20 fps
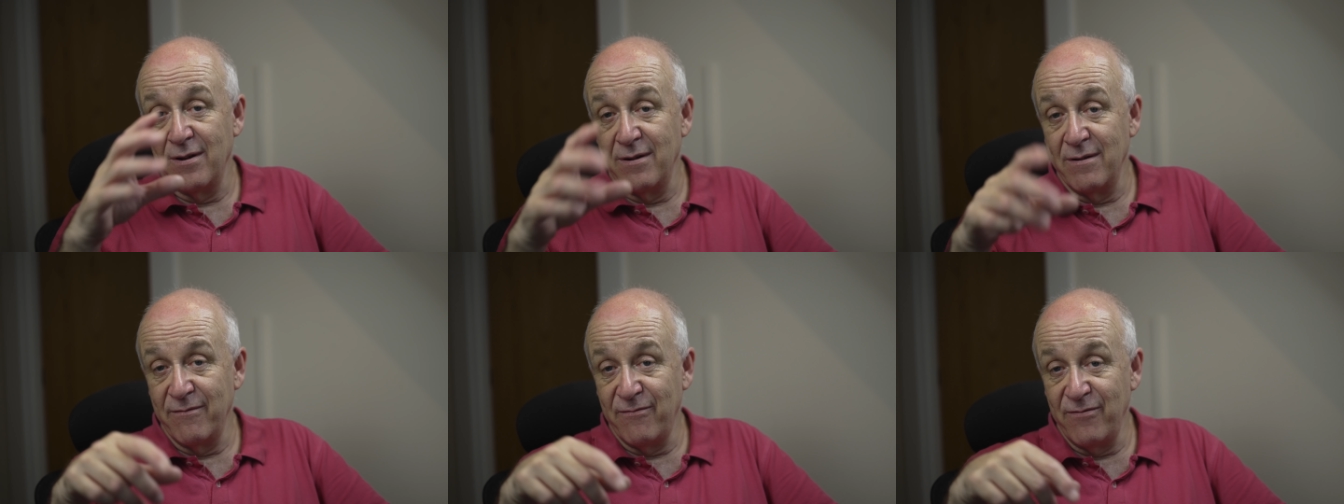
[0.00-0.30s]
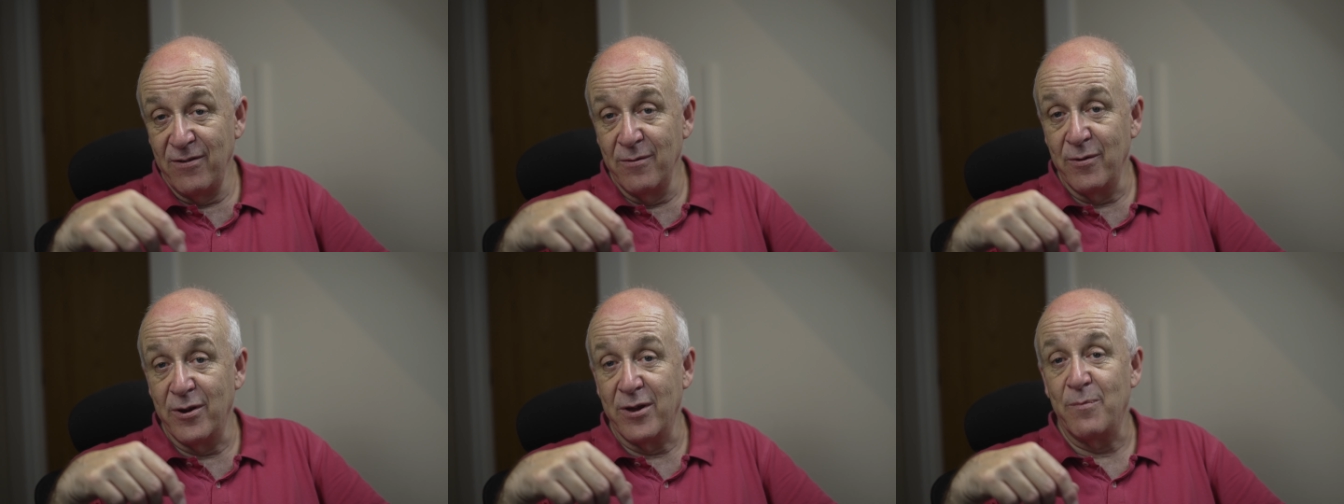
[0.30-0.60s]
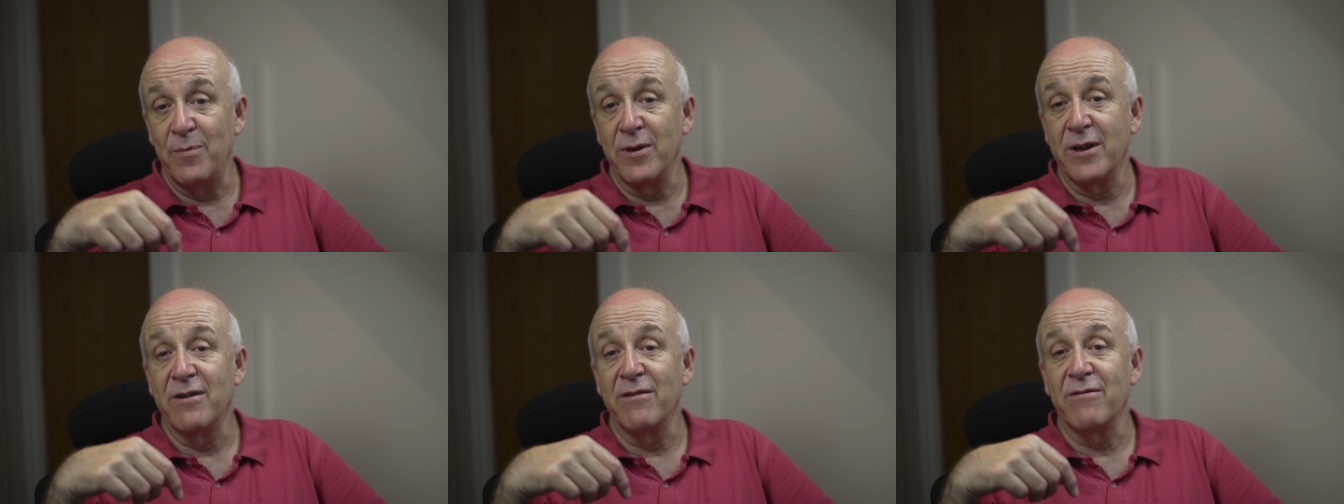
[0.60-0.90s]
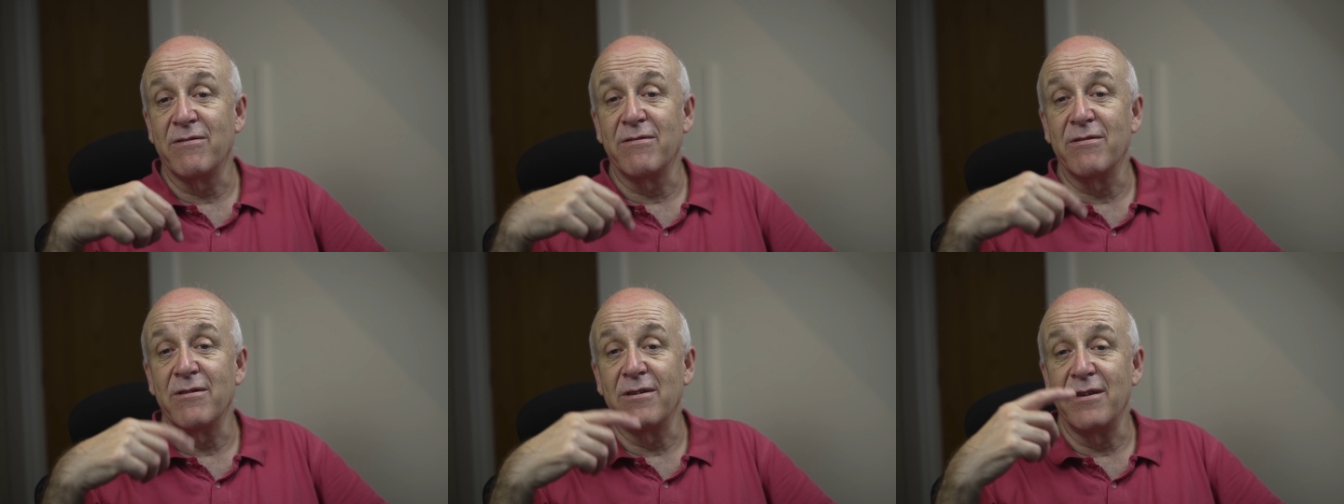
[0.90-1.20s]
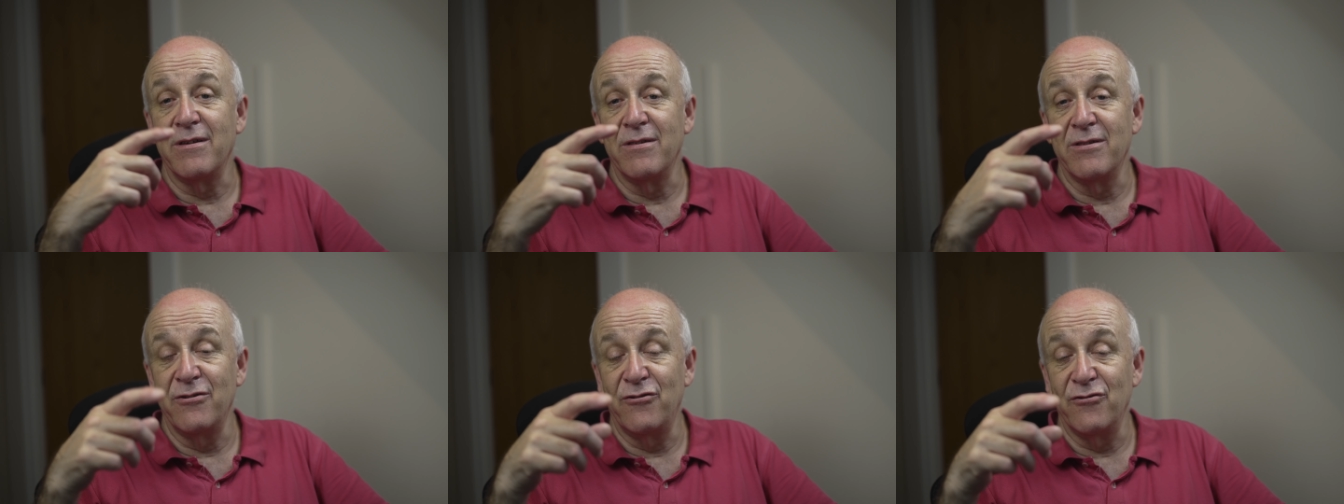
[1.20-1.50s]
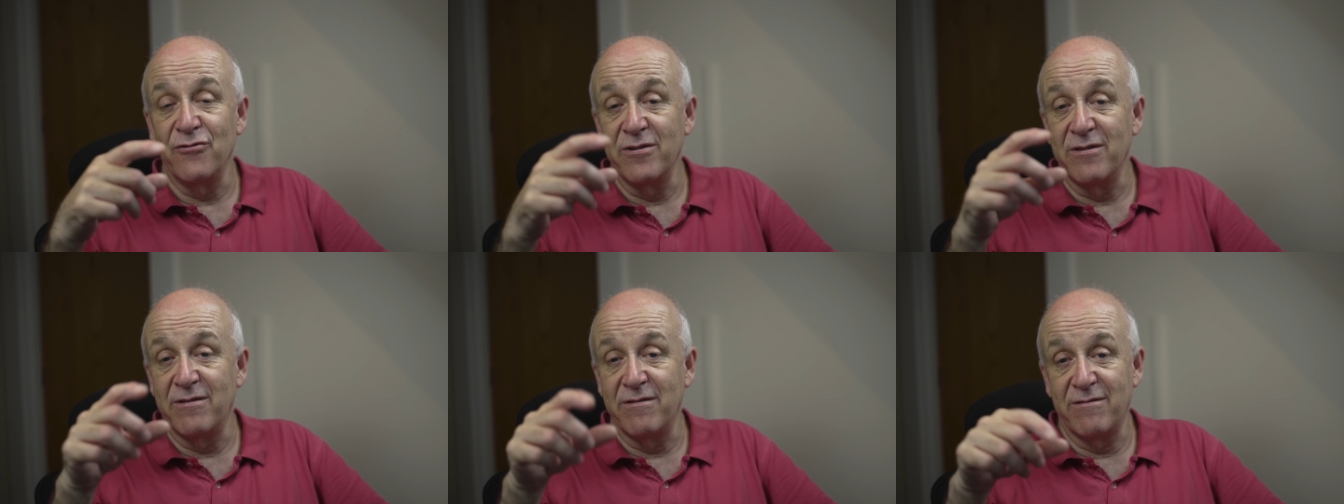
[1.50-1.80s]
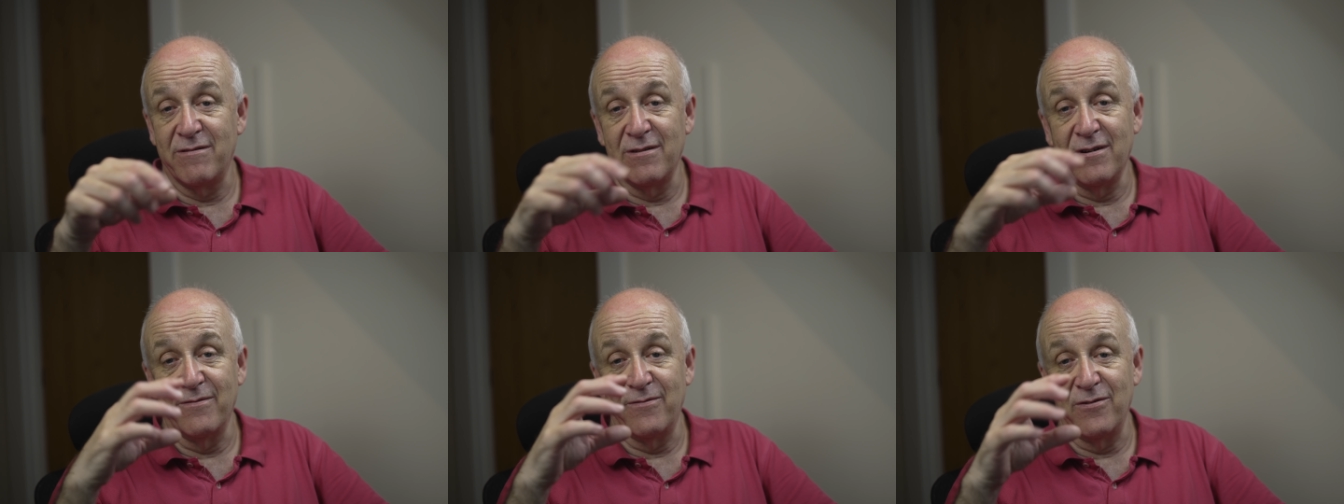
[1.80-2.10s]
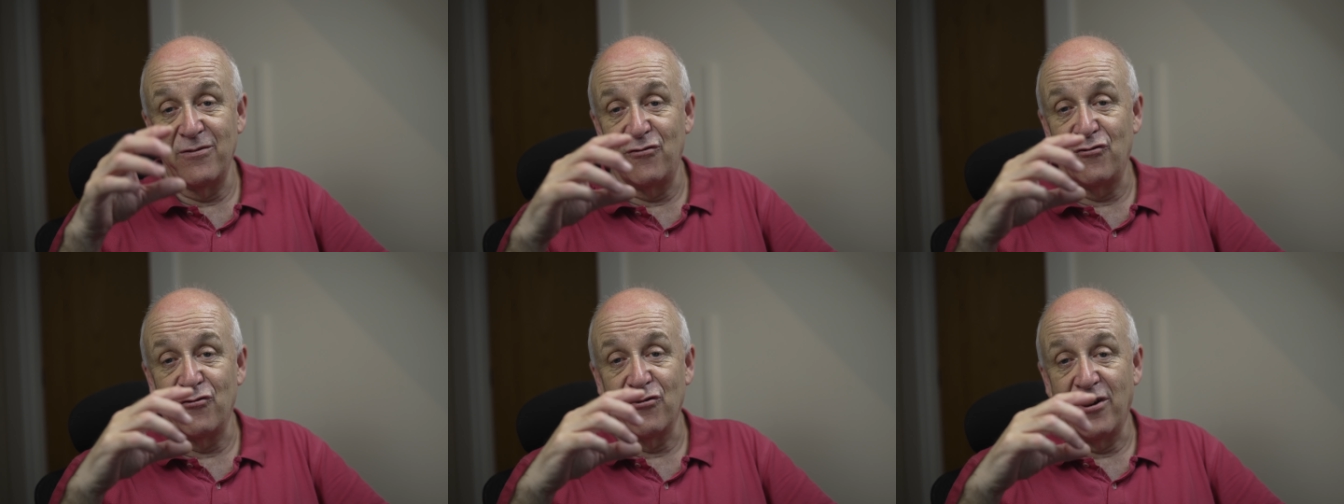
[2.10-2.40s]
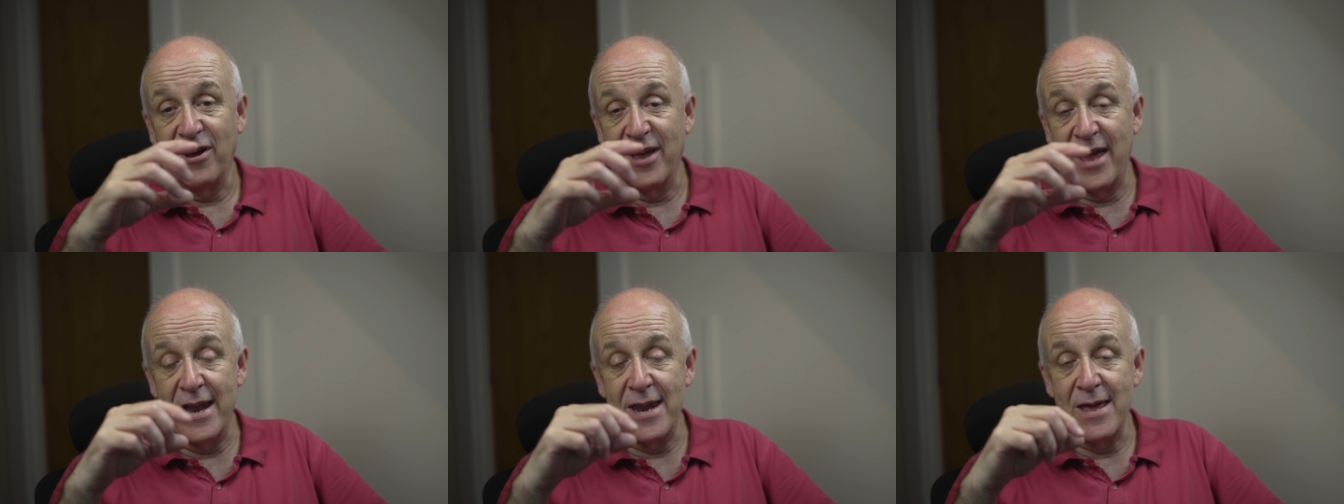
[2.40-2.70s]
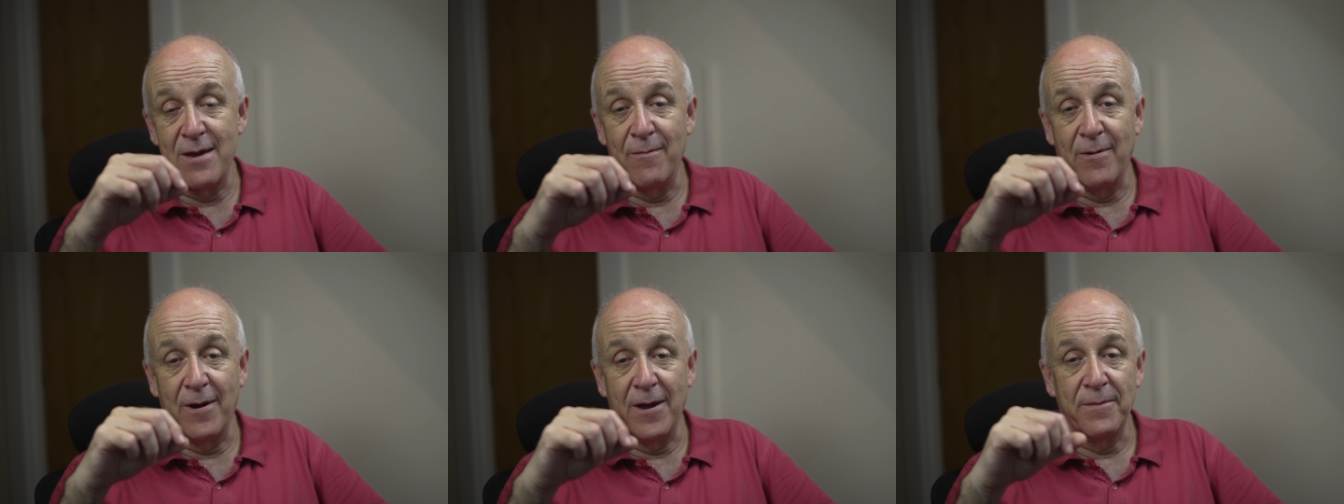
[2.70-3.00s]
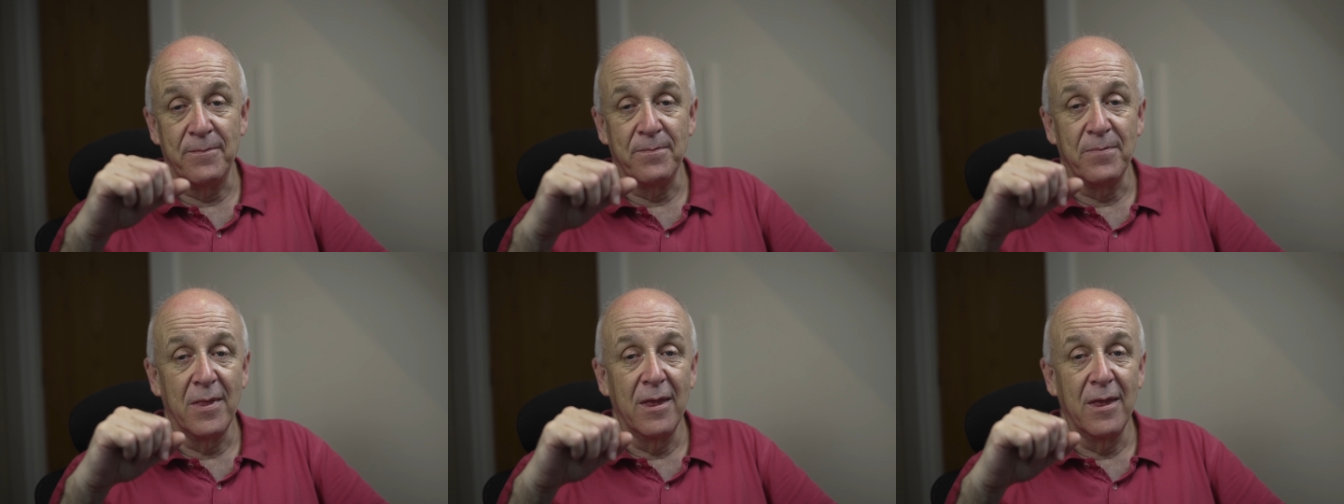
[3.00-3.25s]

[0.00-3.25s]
fluid, because the joint itself is dry anyway.